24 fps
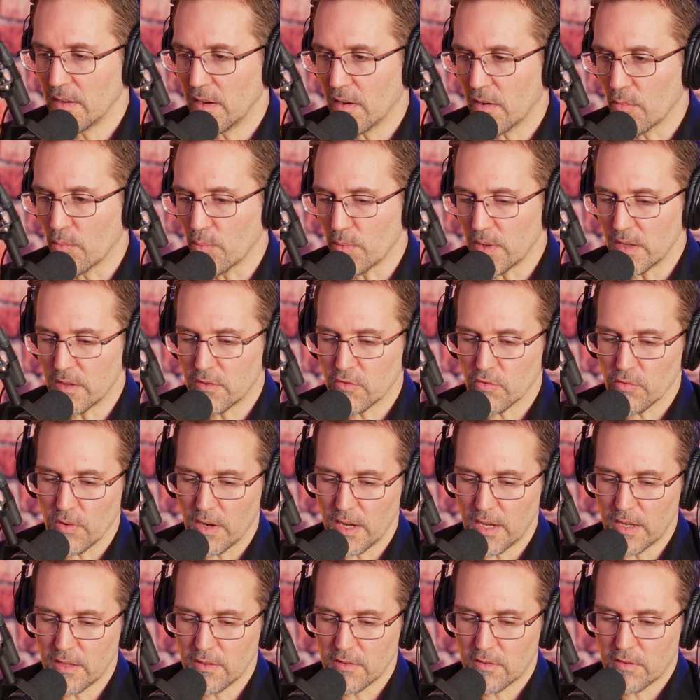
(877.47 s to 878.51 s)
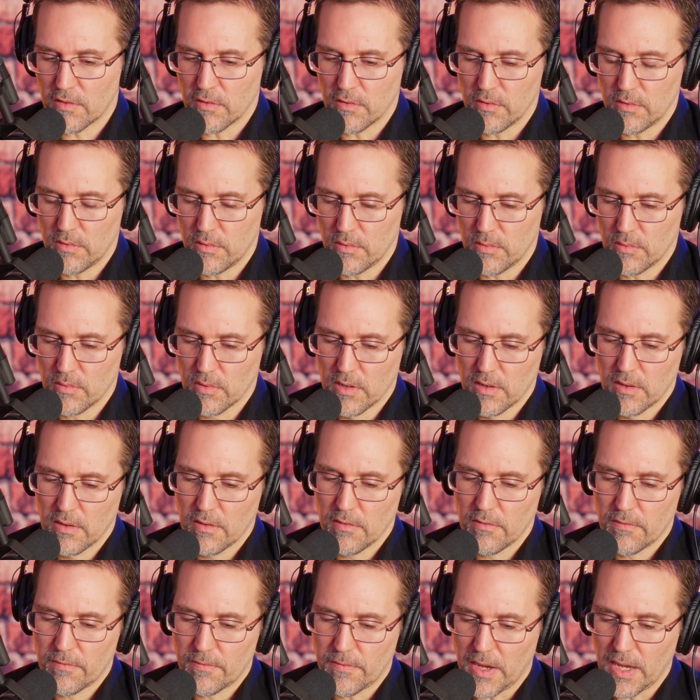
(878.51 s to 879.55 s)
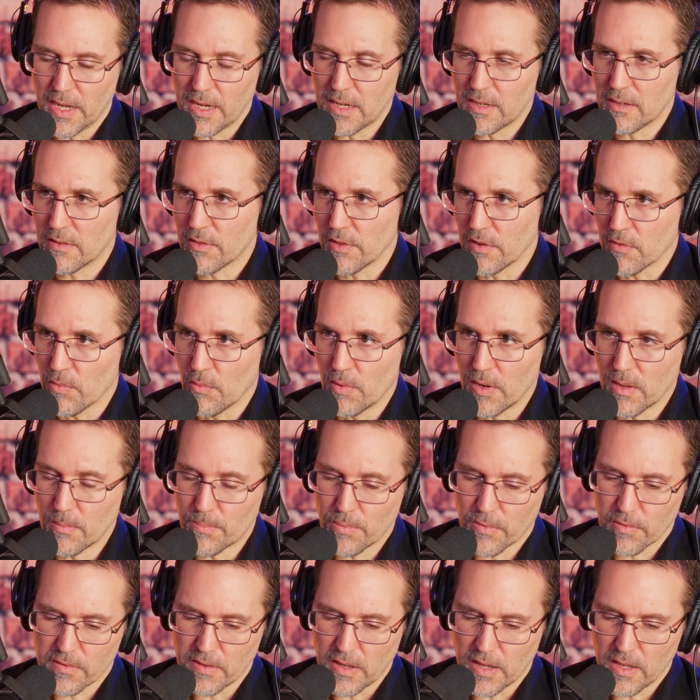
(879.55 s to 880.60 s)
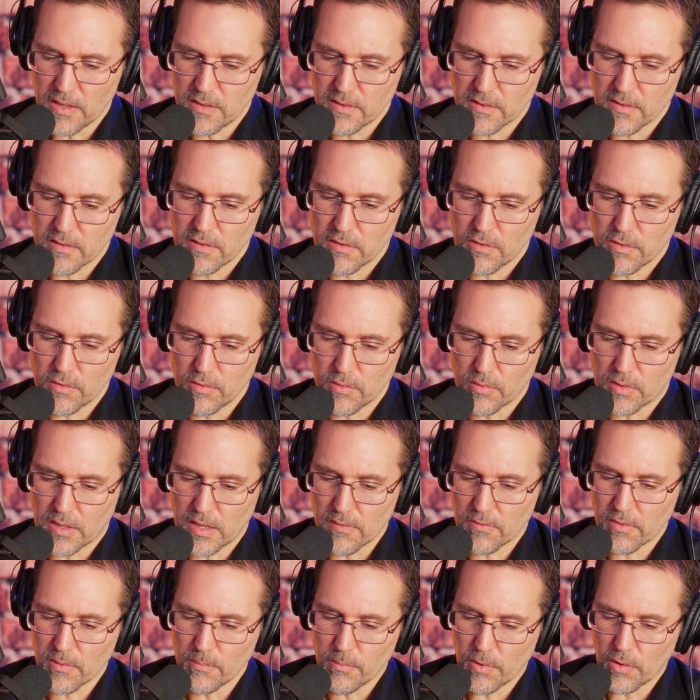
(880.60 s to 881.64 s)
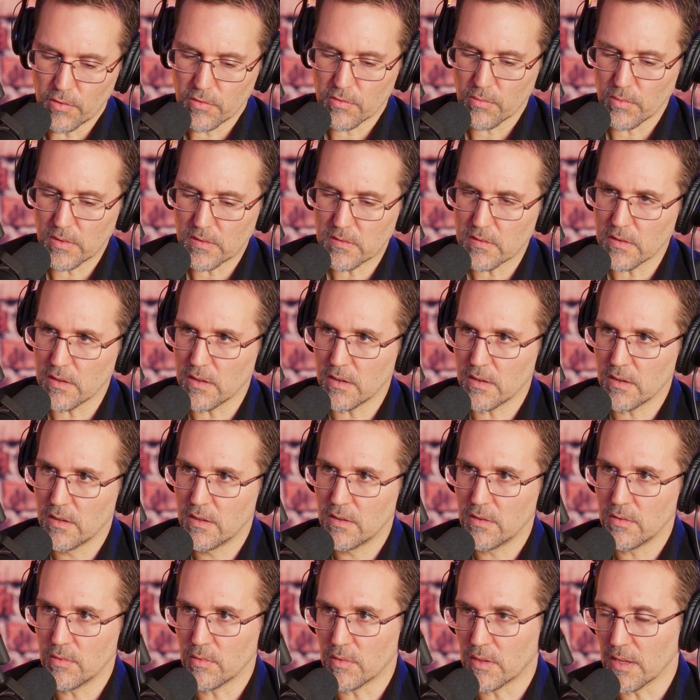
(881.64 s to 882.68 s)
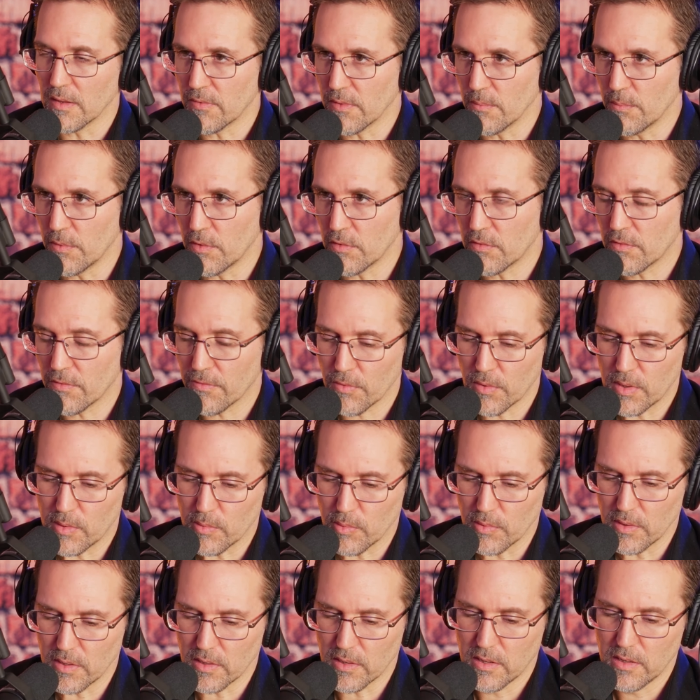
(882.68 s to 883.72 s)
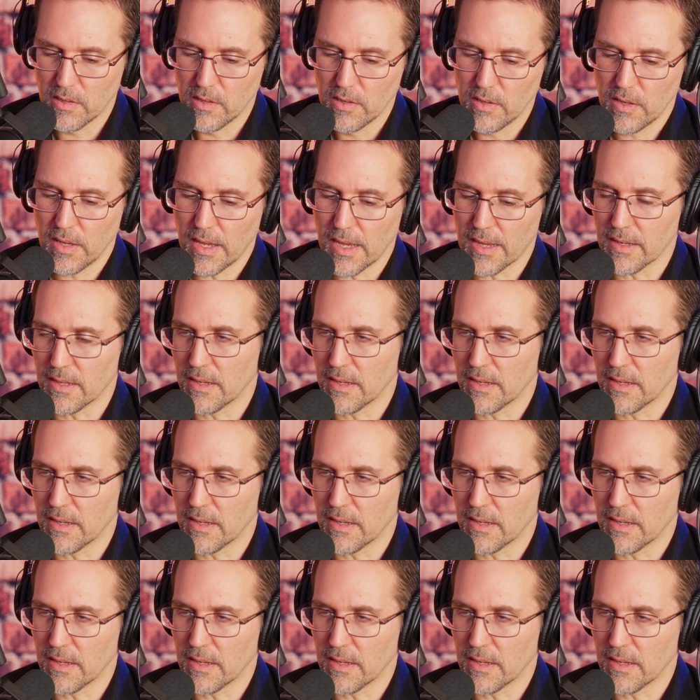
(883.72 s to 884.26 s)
Are we trying to find the 20% who give the most recent, who give the most frequent and